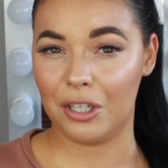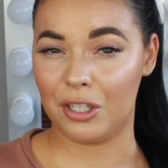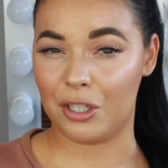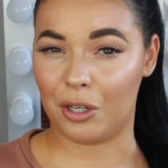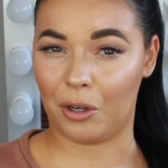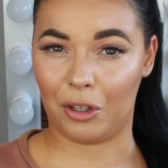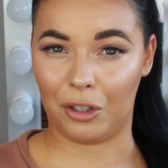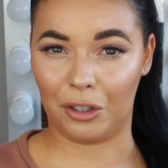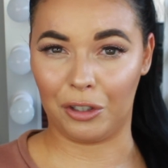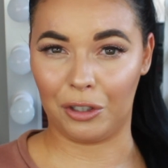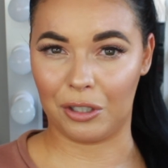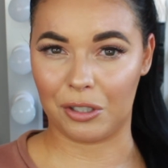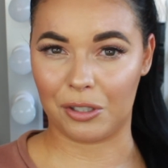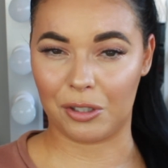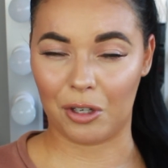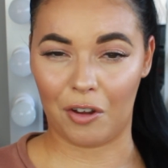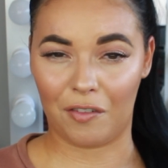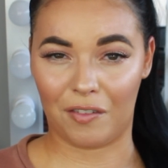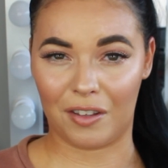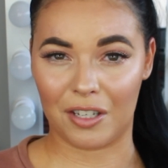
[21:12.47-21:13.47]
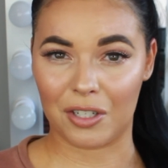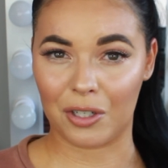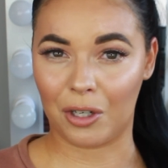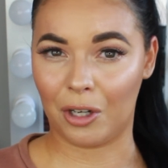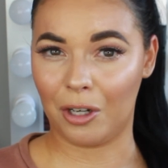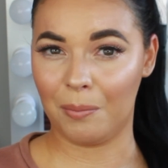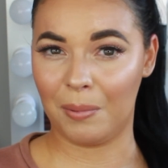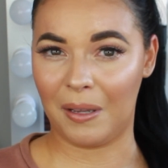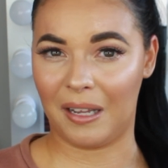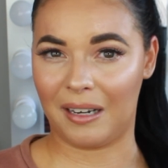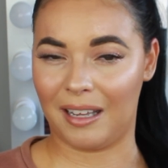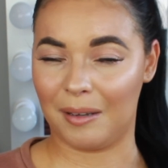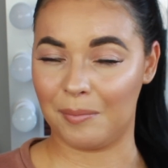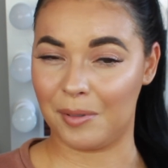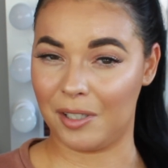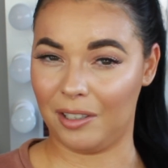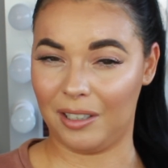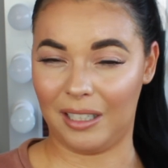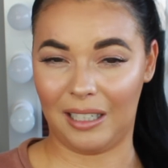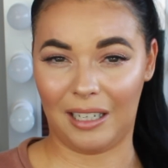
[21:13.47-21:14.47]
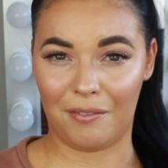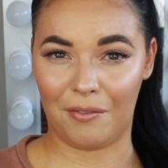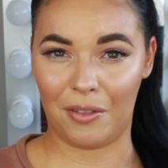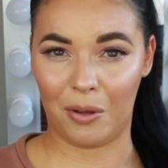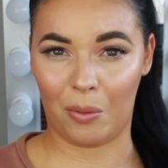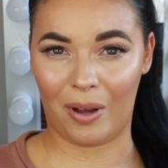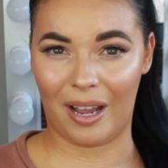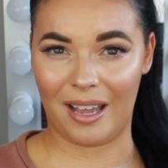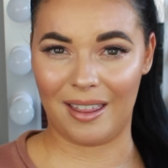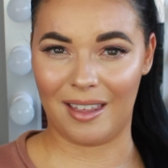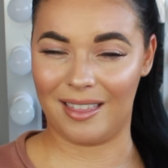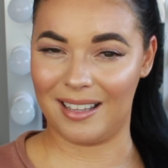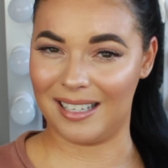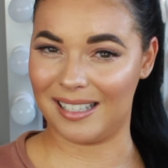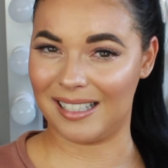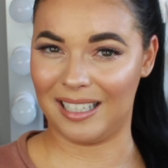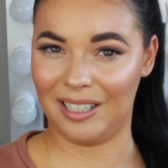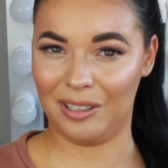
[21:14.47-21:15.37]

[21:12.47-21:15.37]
tone gloss over the top, and I absolutely love the way that this